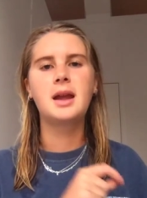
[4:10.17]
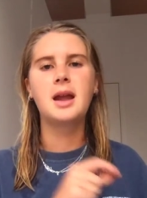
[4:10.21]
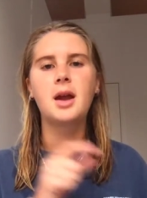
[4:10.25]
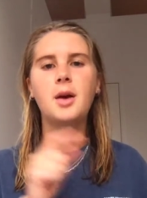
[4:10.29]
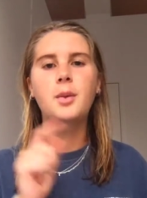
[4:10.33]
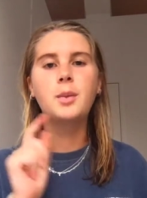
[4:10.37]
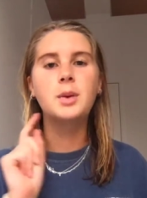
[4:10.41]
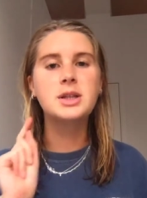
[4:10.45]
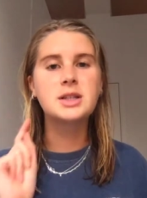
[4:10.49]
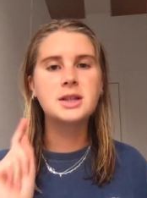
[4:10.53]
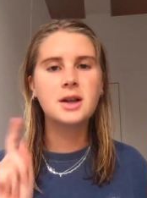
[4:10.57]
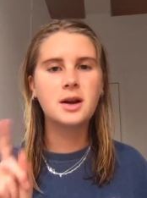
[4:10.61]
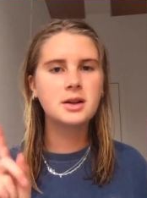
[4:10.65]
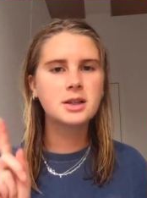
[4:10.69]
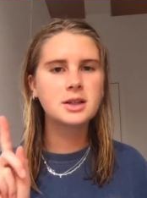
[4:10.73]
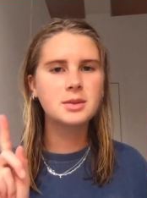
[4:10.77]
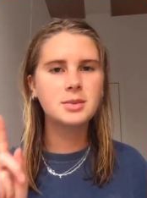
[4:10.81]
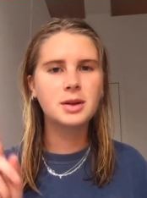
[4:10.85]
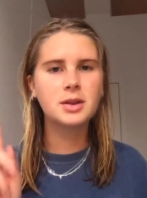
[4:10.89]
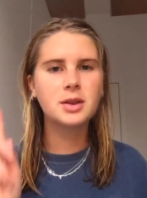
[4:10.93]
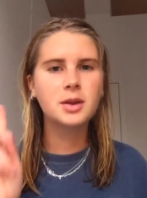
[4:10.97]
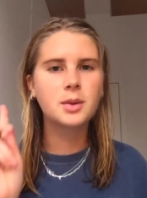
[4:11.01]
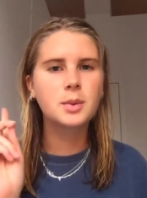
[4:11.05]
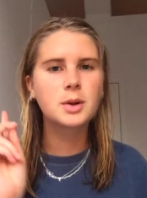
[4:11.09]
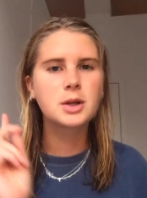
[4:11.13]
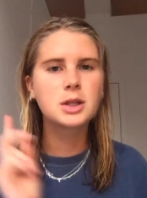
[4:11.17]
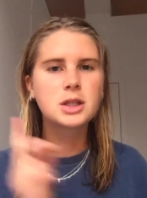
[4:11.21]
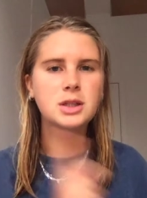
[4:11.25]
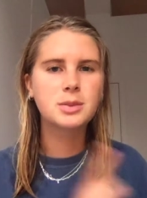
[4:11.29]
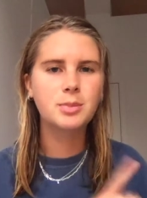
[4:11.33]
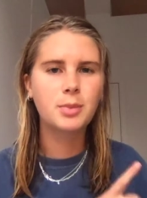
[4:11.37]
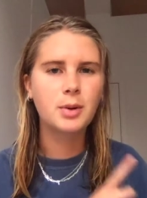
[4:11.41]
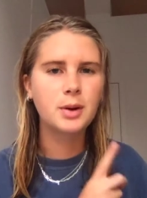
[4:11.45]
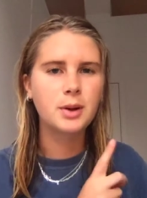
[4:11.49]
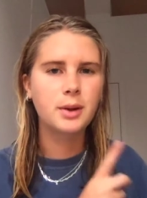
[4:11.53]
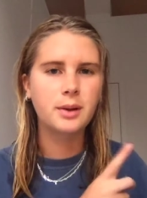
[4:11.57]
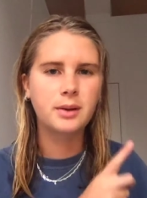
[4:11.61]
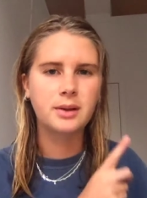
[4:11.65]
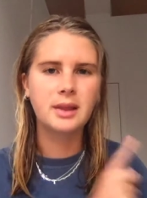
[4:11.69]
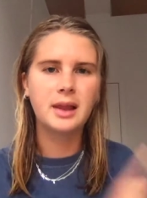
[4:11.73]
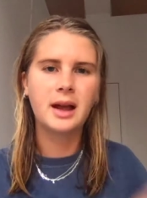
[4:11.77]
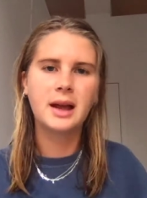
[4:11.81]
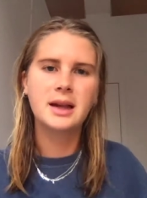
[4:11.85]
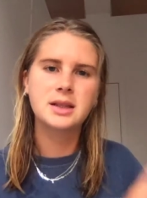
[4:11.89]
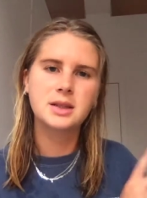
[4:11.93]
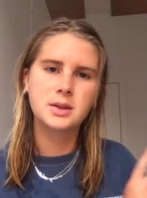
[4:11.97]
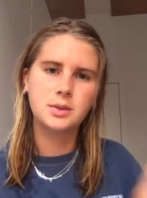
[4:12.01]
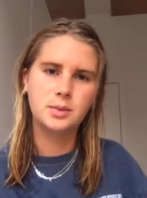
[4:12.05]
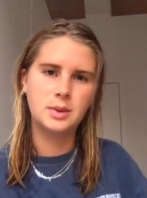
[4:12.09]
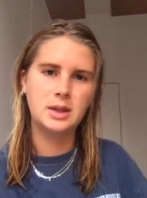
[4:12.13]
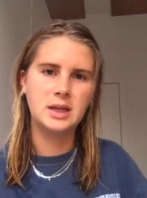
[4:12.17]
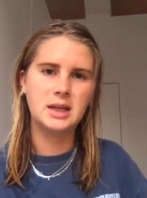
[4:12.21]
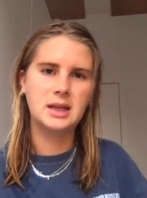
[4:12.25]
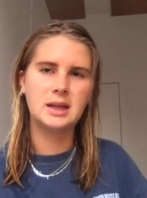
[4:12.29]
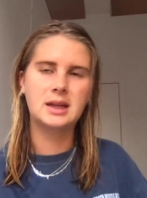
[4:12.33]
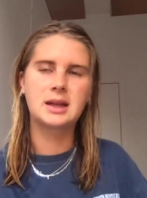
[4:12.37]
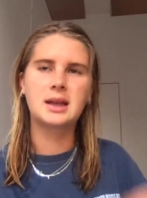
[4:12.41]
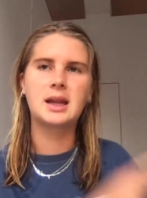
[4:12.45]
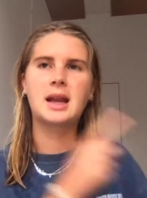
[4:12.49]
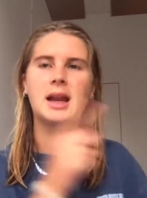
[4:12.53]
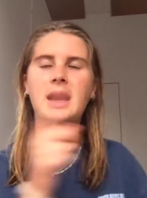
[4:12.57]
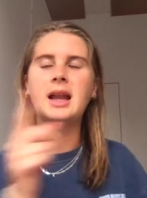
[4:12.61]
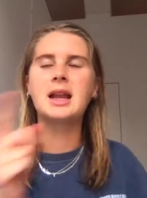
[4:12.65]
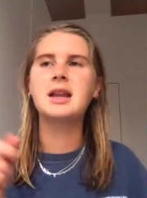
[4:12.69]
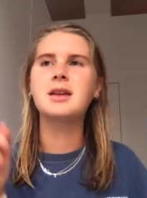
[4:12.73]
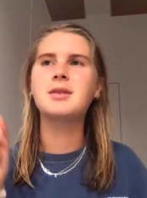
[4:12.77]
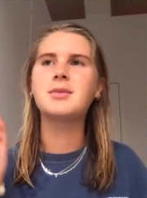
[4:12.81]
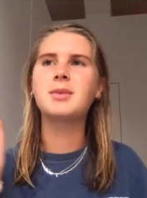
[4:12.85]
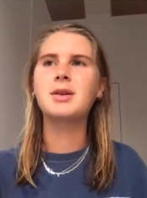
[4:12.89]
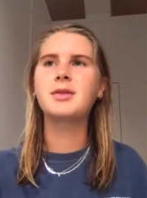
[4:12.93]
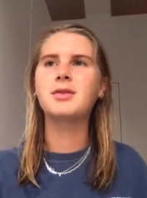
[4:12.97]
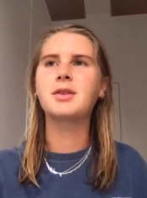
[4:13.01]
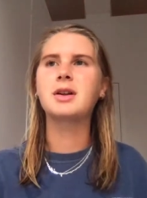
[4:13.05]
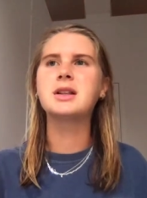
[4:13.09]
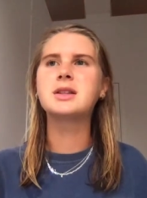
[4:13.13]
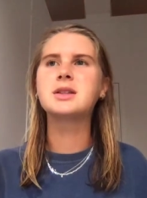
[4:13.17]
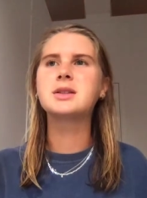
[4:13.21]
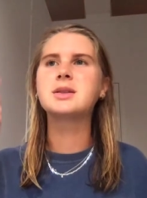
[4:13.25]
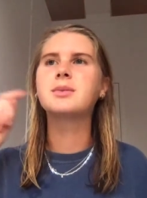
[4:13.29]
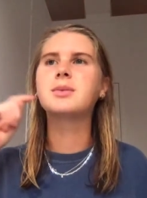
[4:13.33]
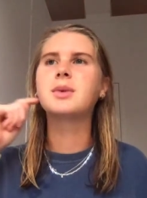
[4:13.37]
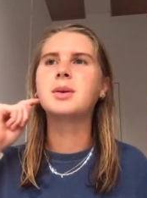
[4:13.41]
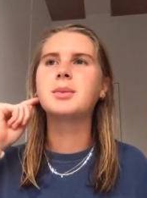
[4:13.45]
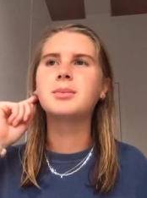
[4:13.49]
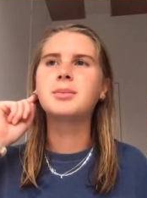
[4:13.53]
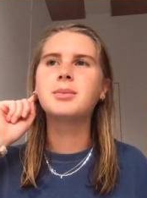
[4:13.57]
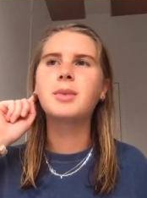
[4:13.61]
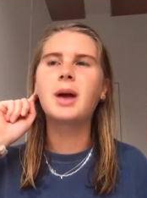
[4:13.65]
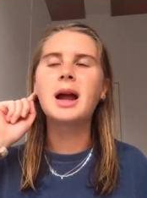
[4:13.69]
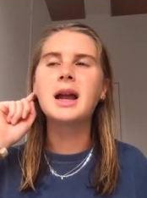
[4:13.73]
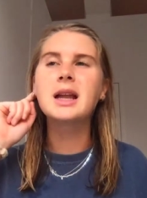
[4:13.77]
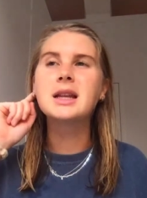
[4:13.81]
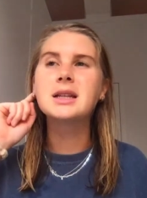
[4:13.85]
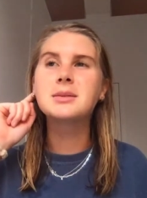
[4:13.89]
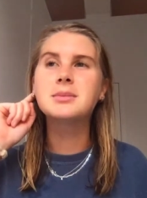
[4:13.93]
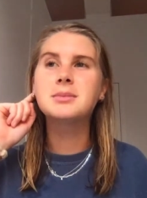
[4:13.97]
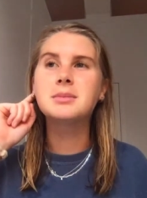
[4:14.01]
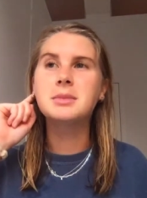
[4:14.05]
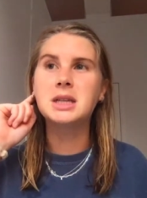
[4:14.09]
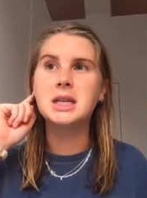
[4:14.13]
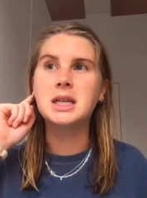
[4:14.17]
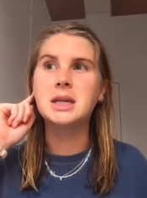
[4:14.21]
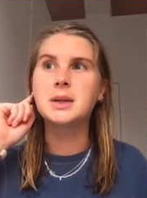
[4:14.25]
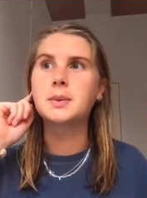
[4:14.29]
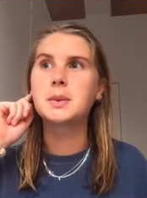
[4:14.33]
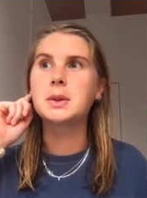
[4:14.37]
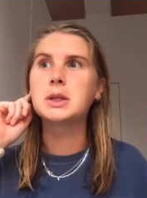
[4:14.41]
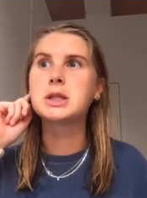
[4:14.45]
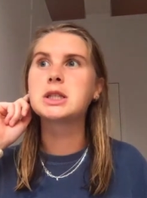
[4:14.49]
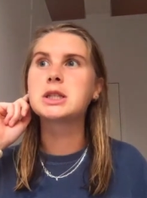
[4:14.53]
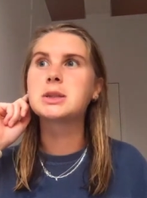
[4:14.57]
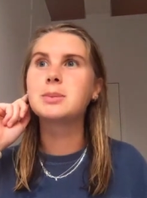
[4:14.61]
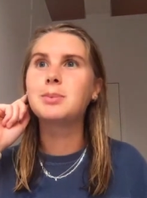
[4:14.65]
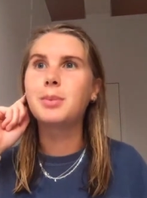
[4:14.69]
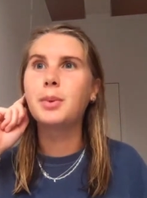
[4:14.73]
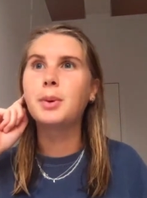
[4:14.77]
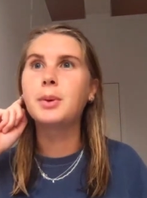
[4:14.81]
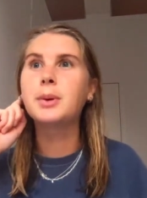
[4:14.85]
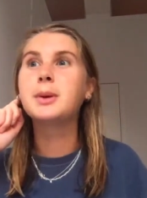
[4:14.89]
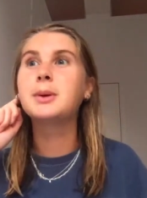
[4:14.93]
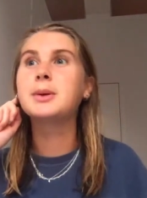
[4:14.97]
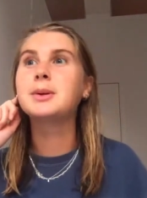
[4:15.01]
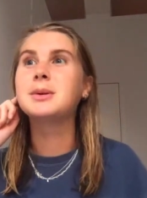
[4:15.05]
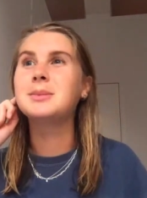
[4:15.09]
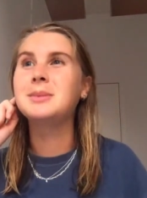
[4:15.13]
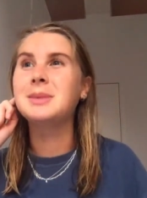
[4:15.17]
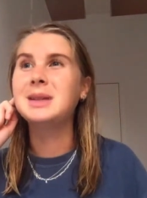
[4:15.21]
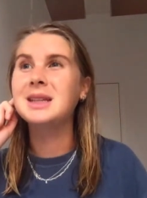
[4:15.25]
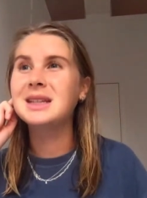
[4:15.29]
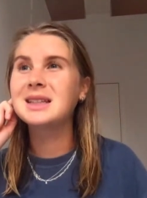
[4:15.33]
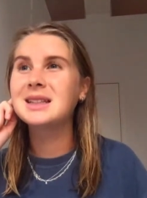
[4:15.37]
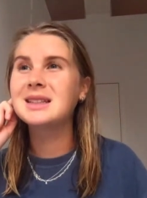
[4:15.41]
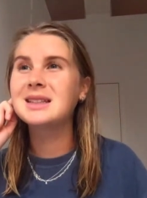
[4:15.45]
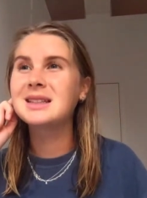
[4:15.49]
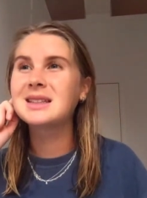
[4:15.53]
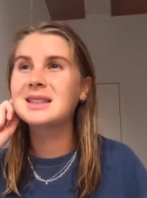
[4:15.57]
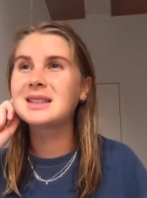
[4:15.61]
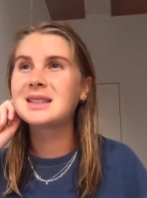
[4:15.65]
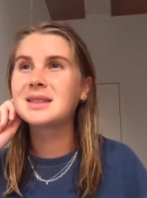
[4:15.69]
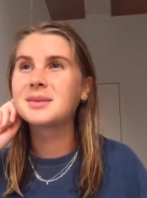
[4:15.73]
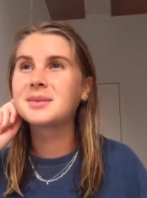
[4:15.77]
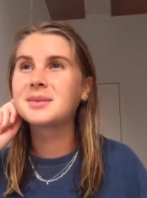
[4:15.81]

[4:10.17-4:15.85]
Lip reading: We talked about the word spoiled last week. Can any of my friends remind me what spoiled means?